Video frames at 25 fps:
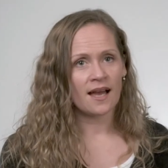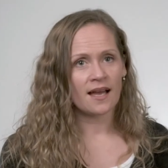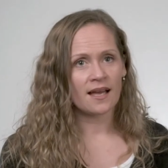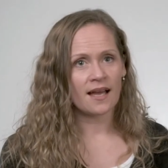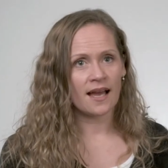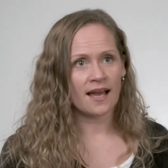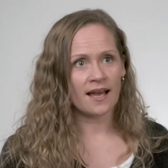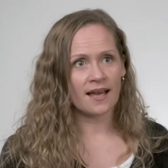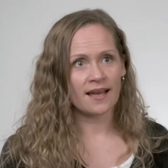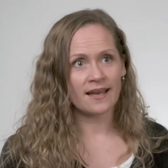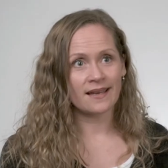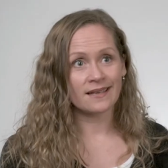
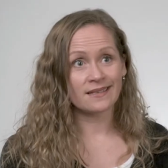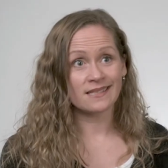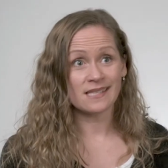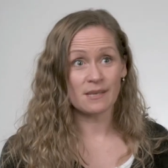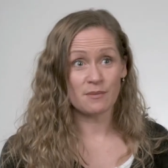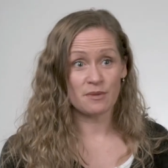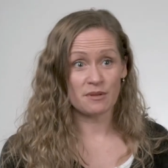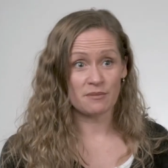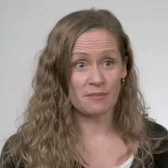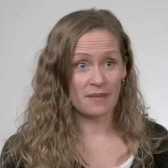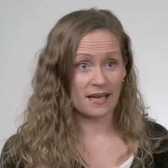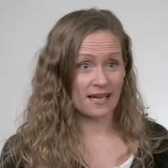Some
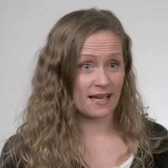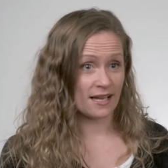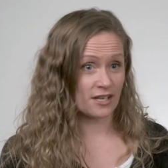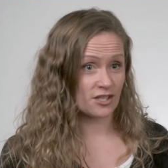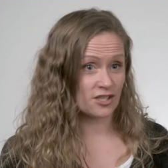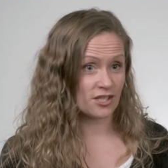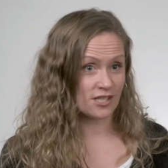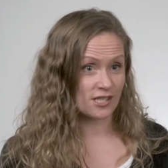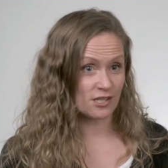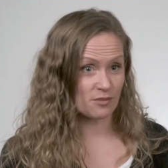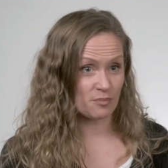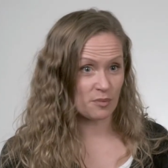of them might
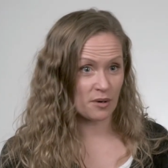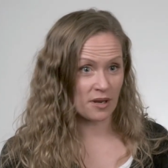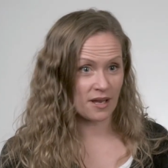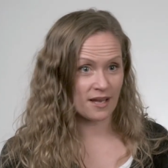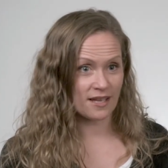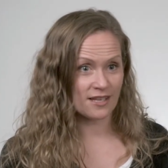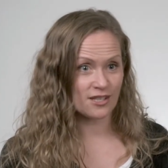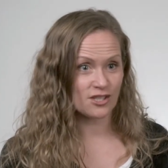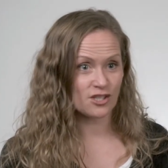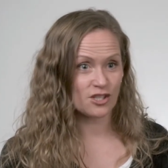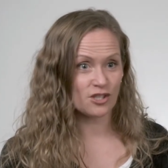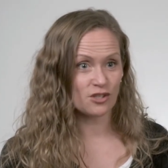actually
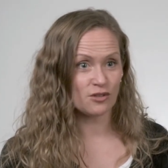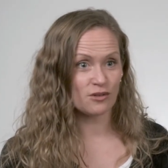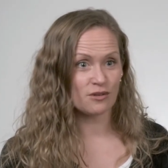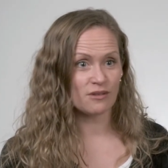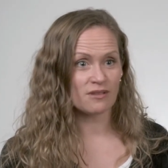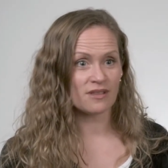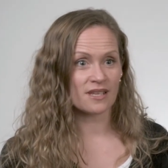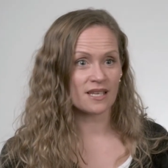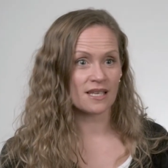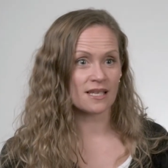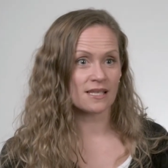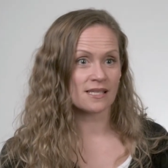surprise you,
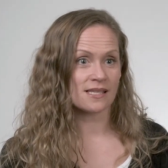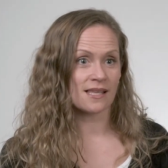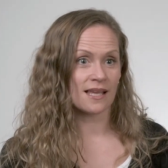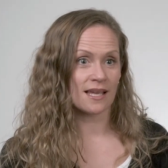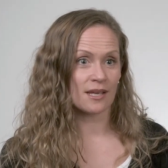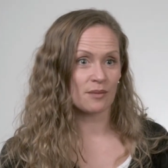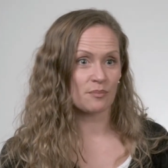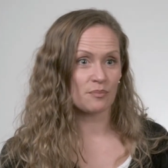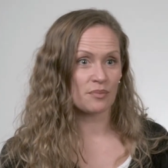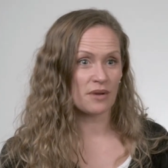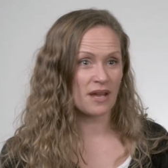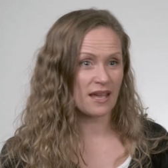things
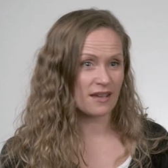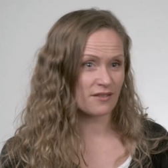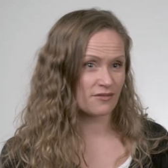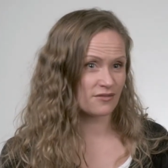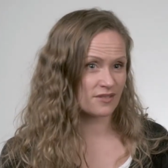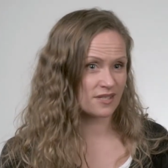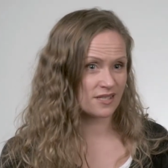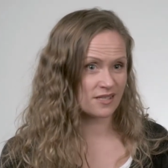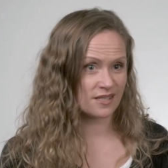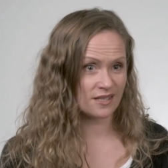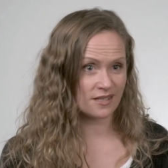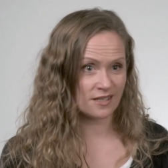like
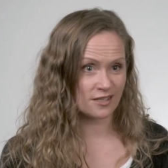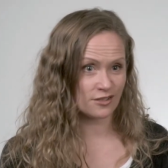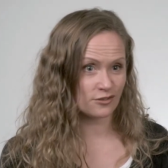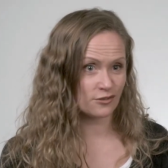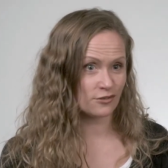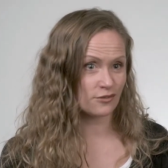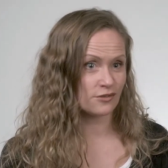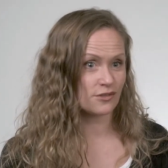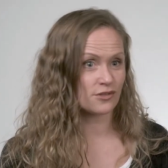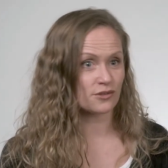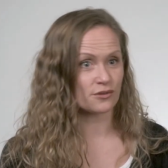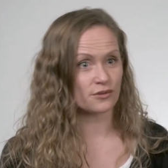breakfast
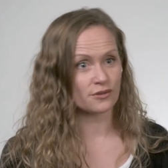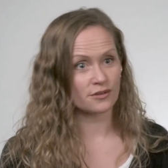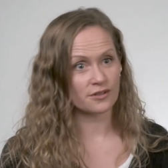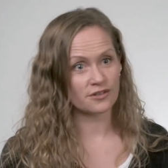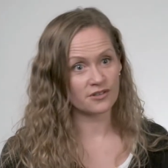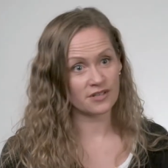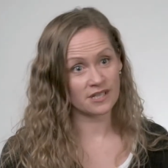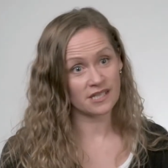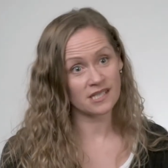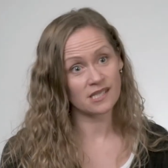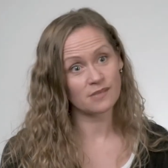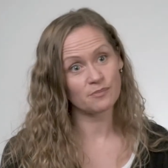cereals or
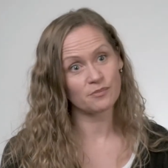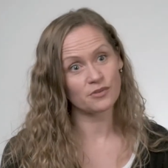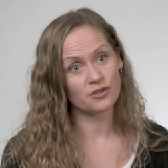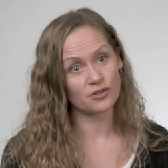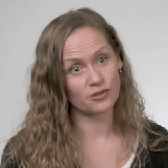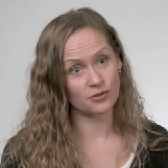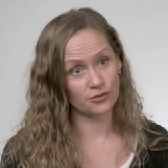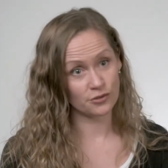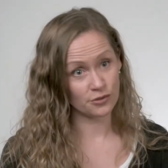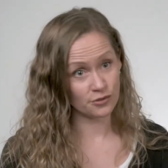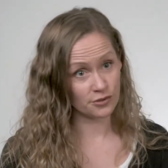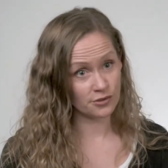crisps
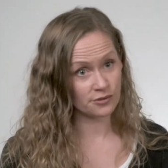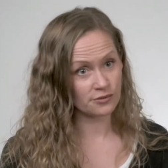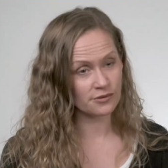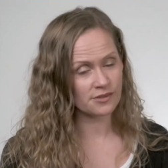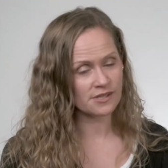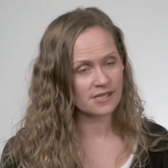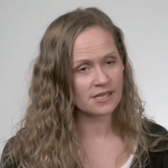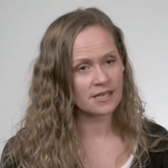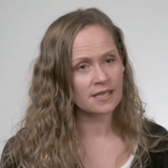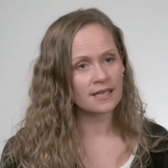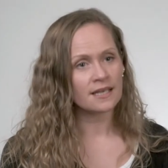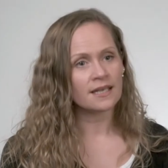or
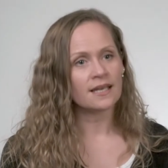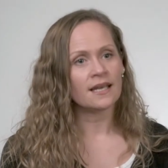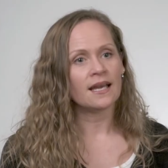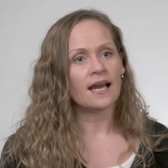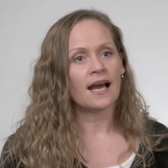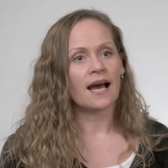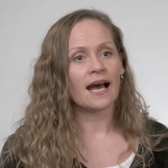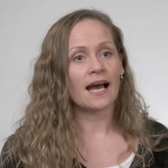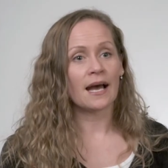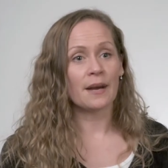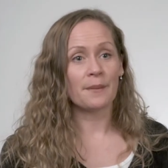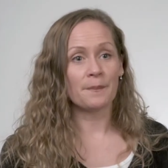noodles,
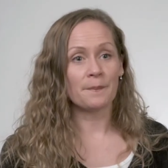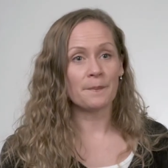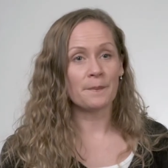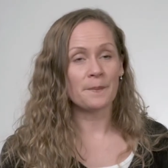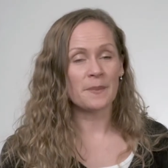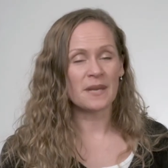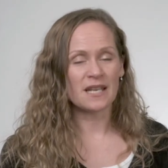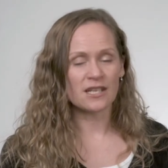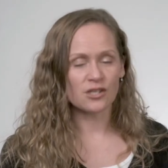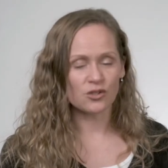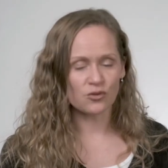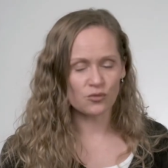
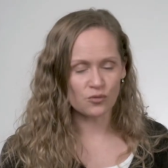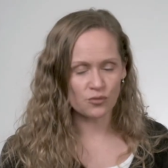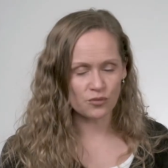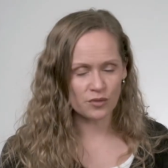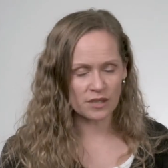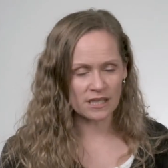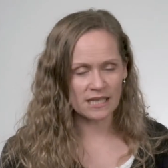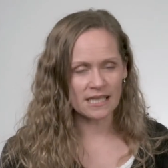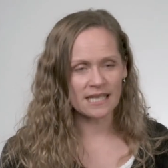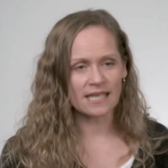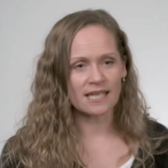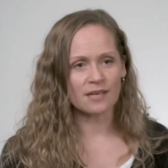but it's
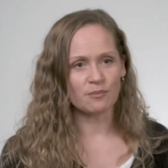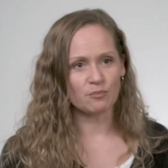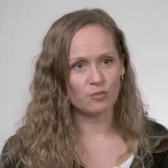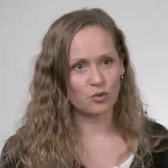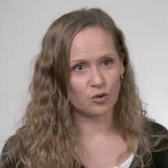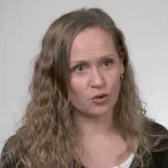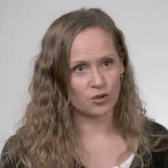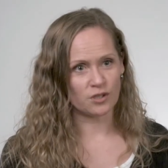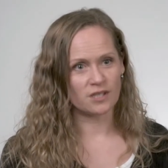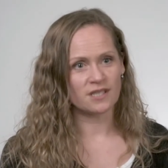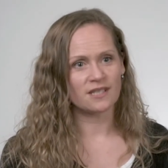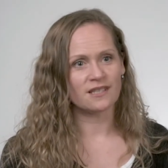really
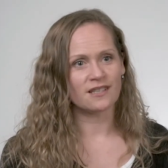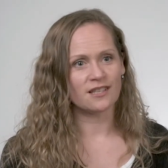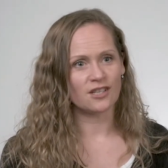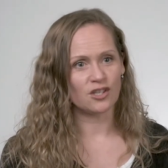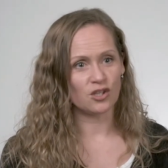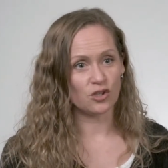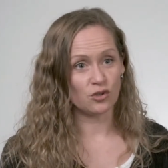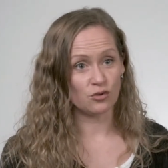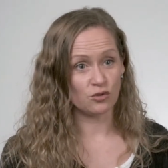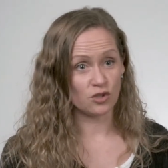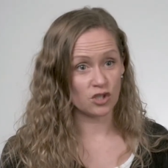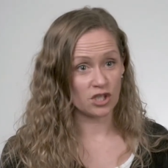important that
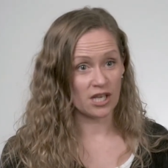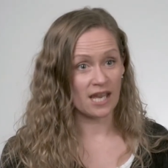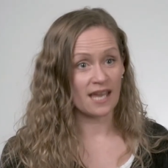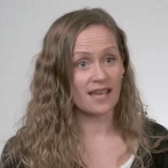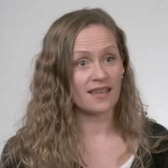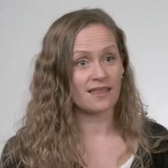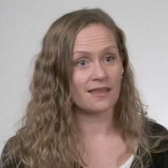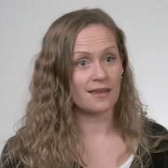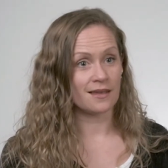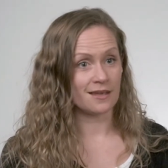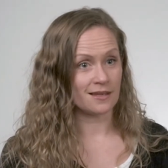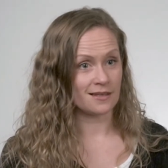you
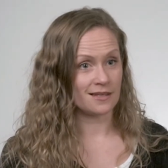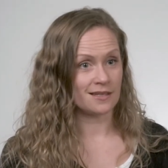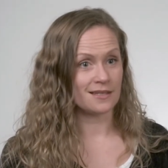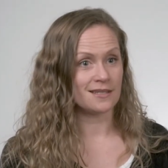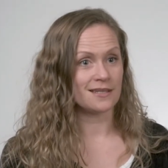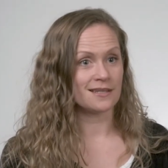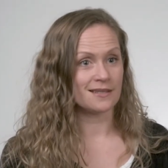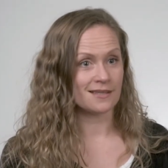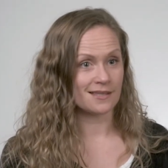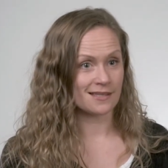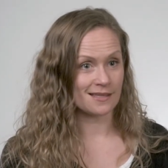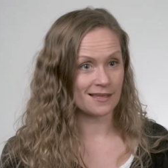check the
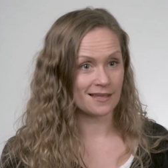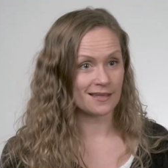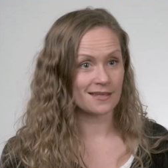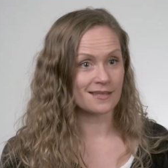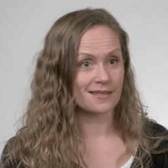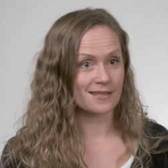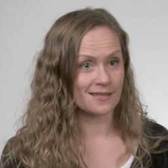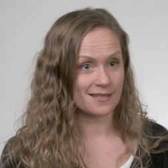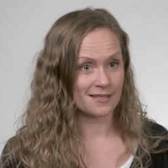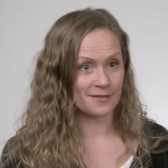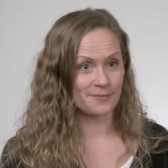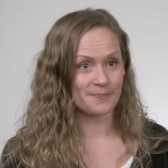ingredients
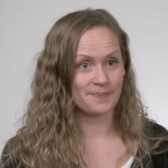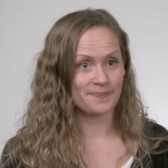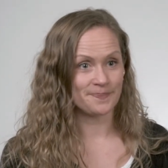list.